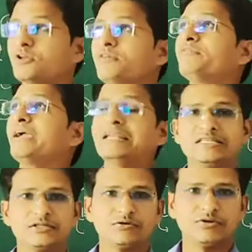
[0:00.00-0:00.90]
Fan
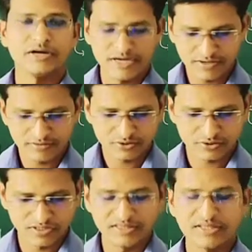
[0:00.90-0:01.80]
is rotating,
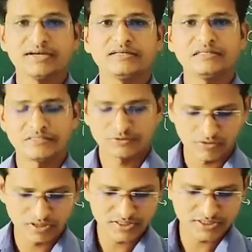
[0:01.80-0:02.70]
so in that it's
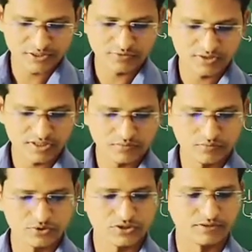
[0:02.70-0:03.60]
called as circular
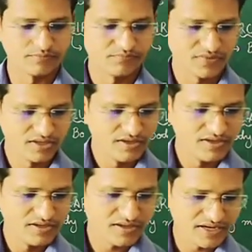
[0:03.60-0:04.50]
motion.
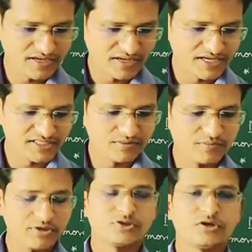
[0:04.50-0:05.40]
And
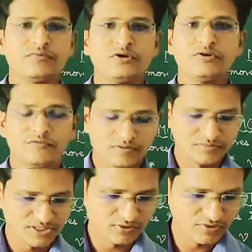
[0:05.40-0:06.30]
examples of
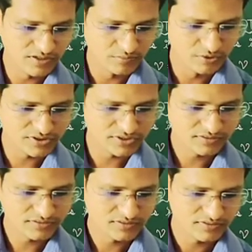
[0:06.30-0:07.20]
uniform circular
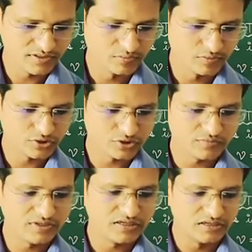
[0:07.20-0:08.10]
motion: the motion
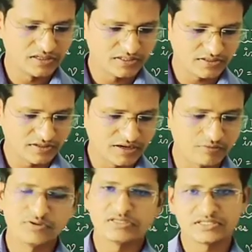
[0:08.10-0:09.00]
of the earth
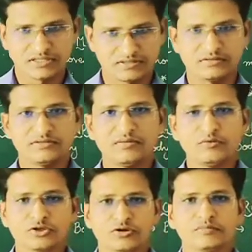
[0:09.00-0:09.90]
around the sun. The
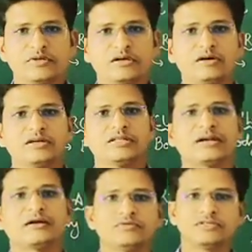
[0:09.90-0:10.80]
motion of the earth
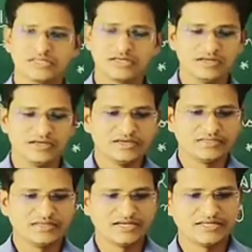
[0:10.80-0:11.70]
around the
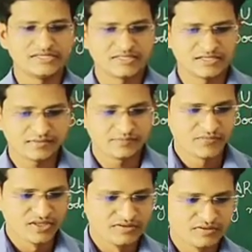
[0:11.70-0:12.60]
sun, that is
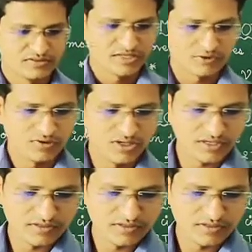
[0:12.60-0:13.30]
a circular